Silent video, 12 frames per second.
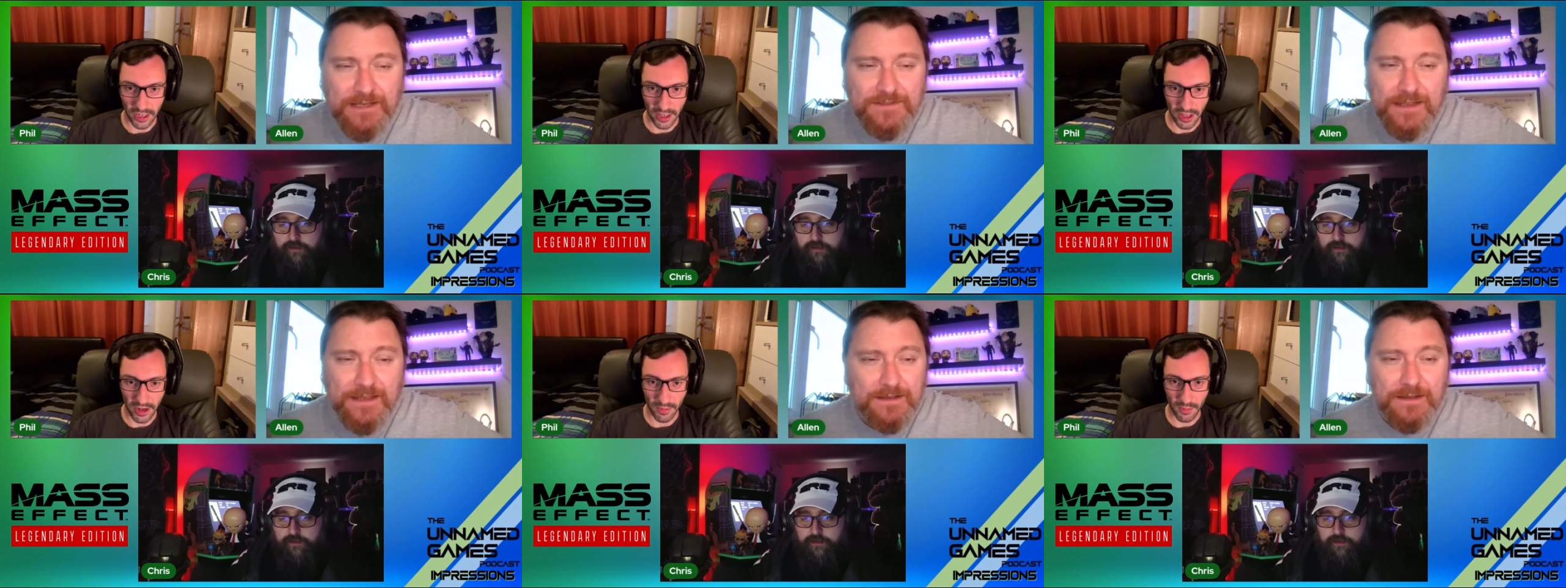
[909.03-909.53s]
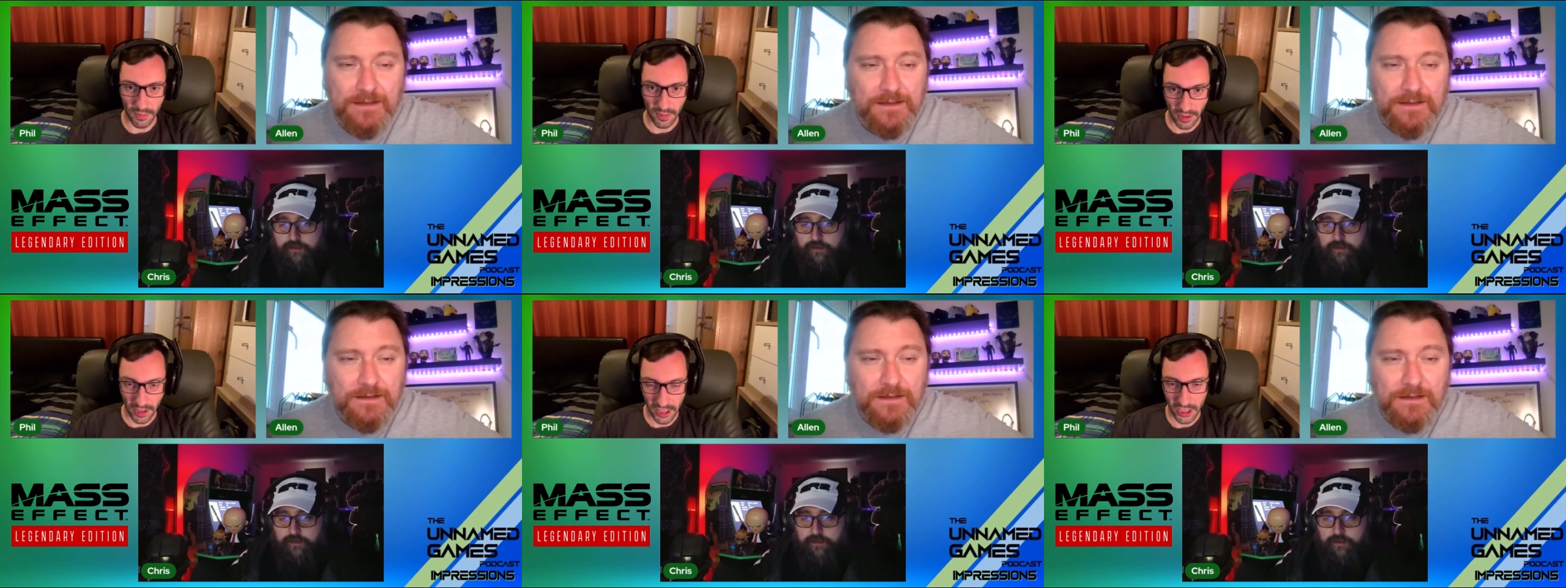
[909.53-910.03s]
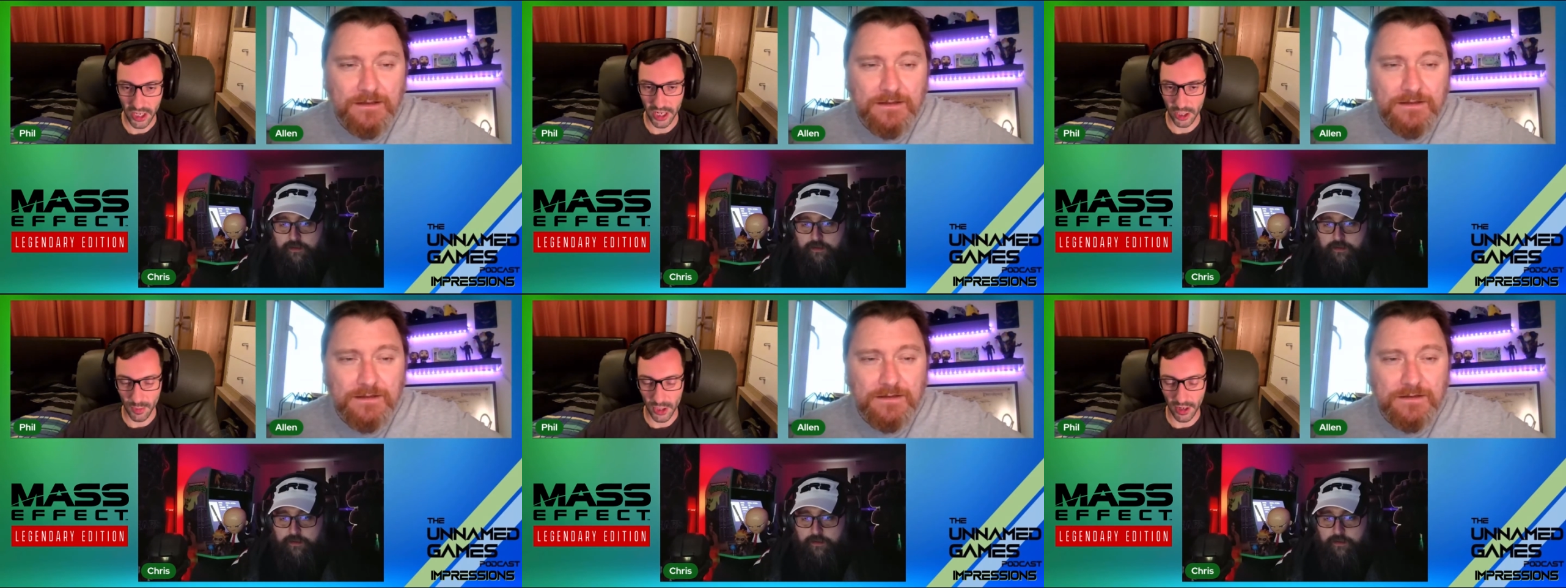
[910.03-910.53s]
Speaker 1: they they said
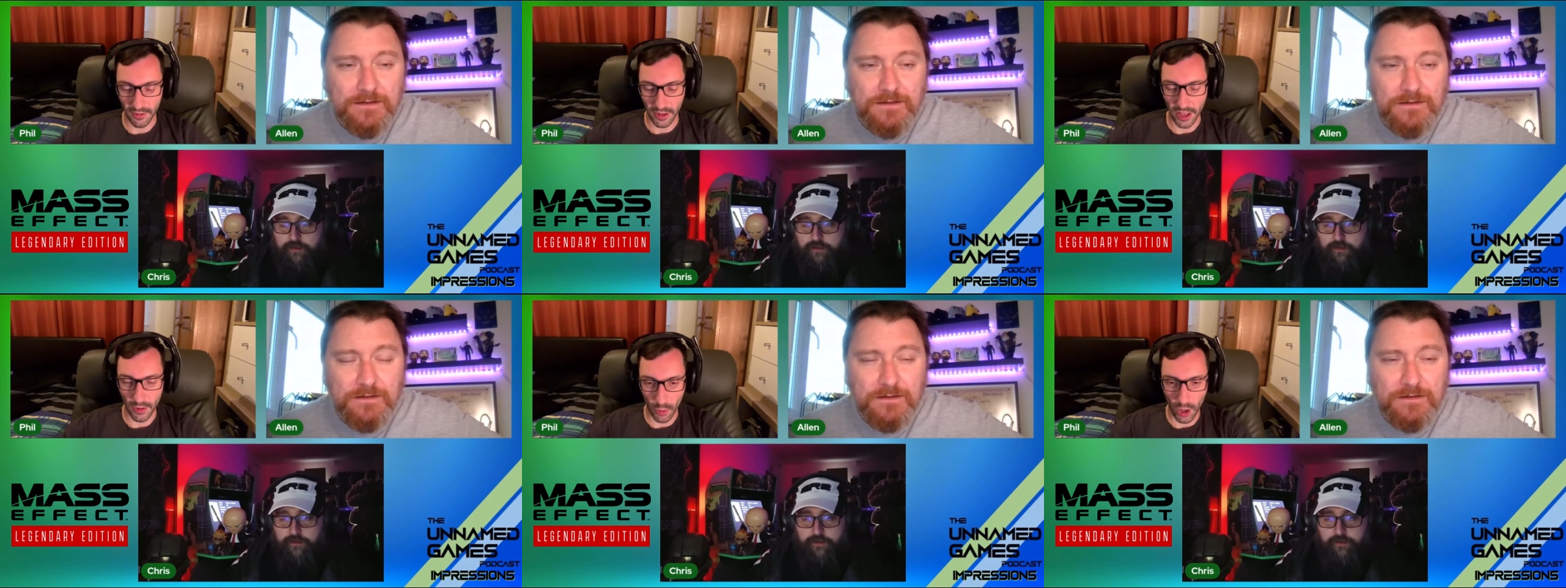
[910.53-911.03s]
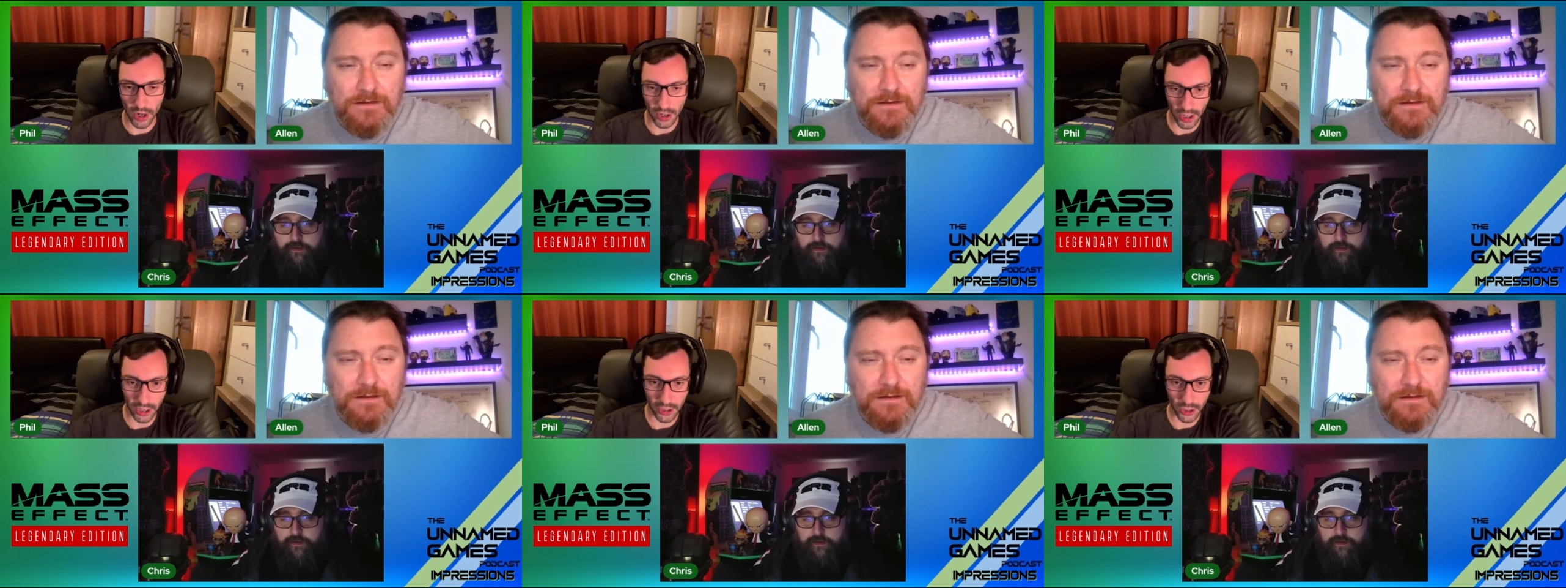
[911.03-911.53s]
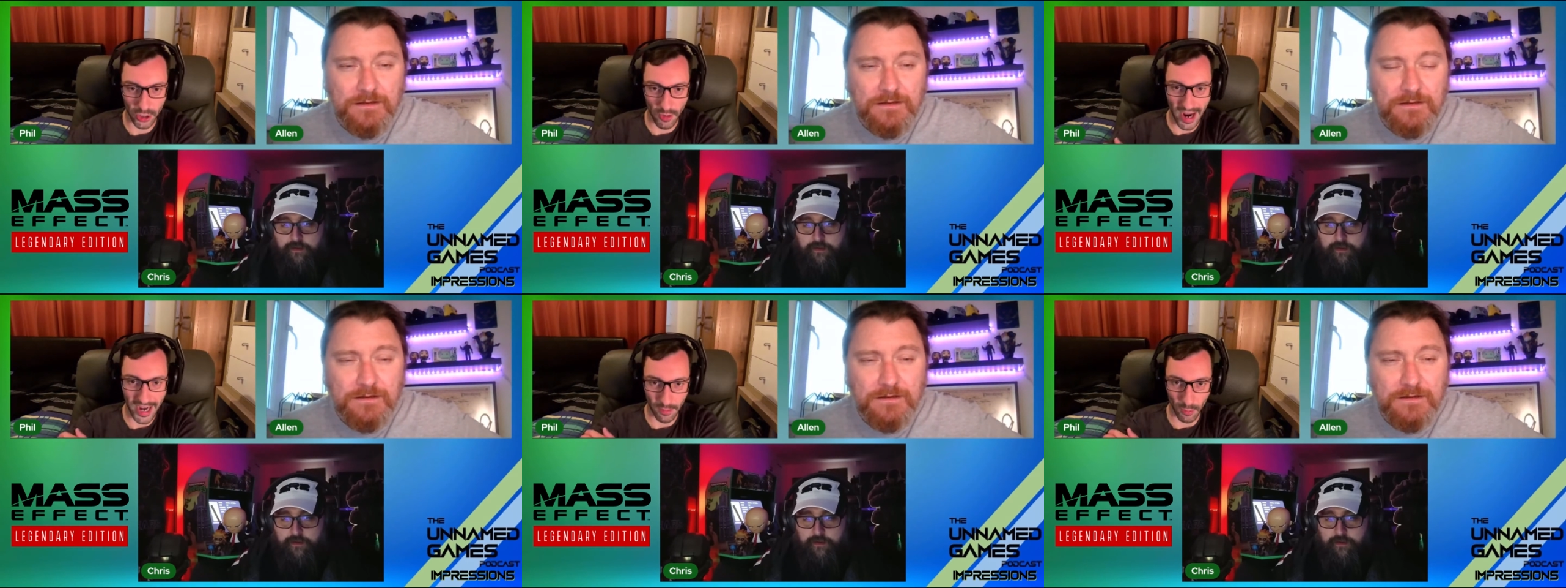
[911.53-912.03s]
specifically they weren't going to do
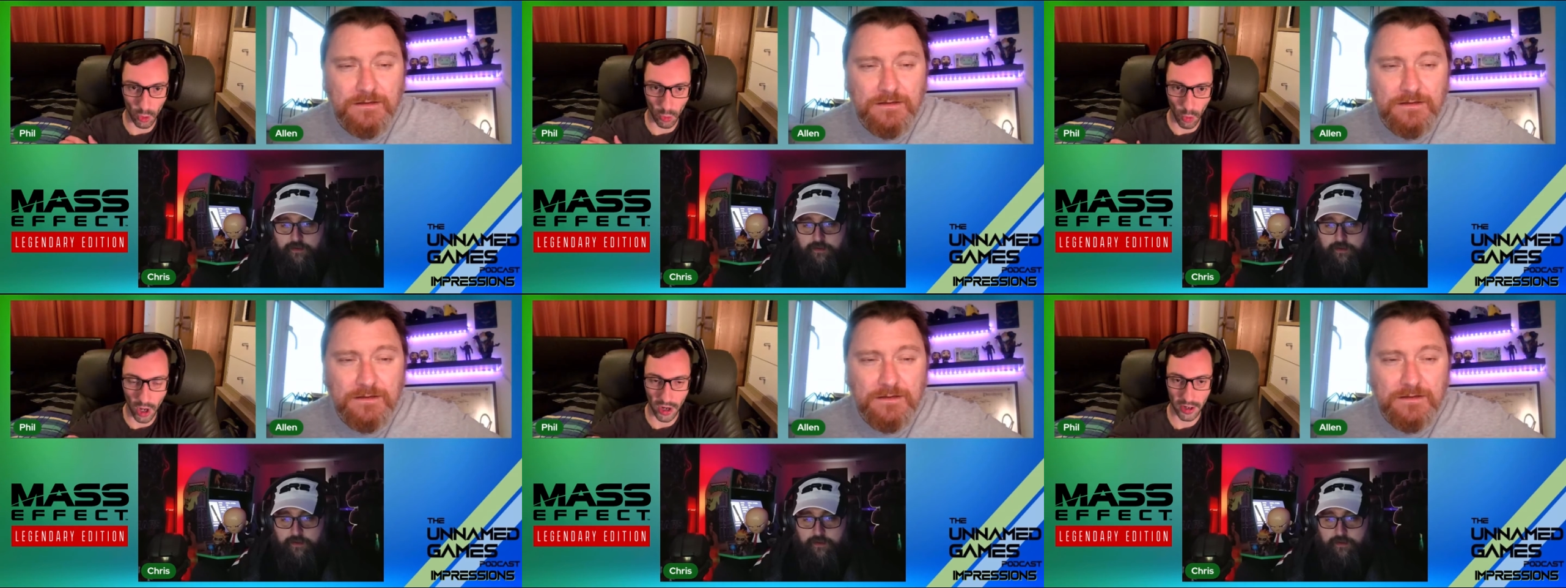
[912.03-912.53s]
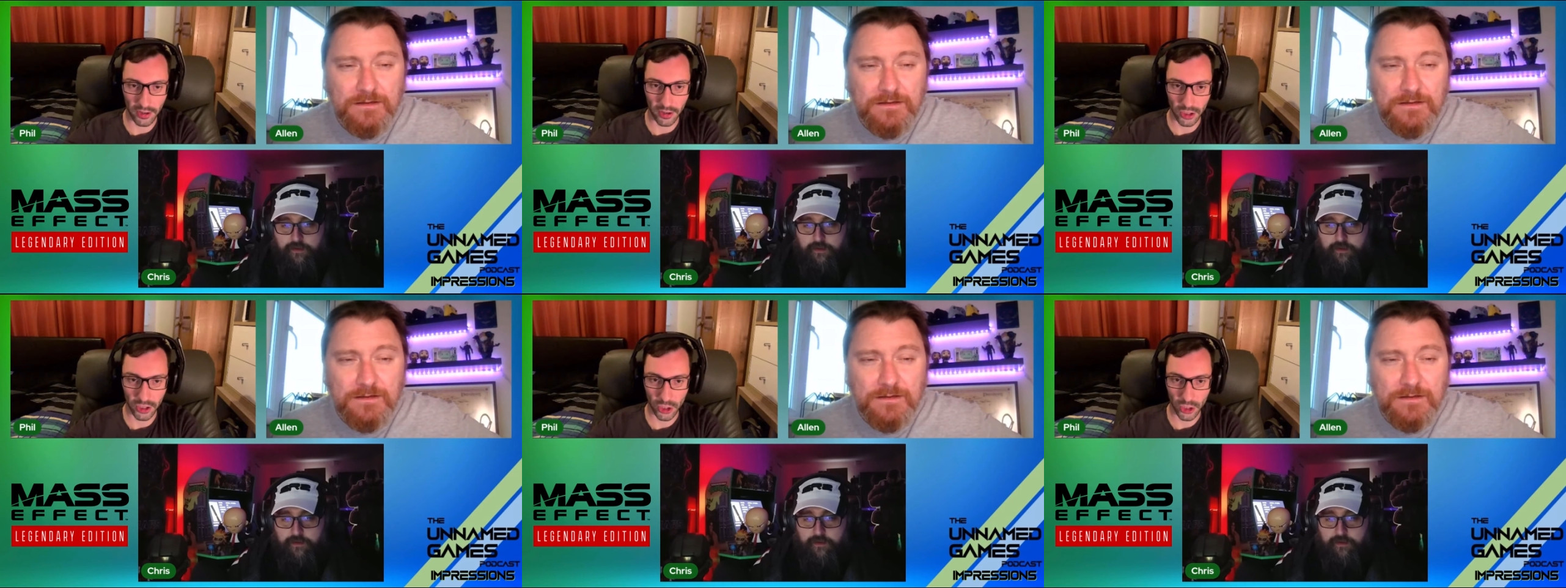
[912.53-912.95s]
any more work than just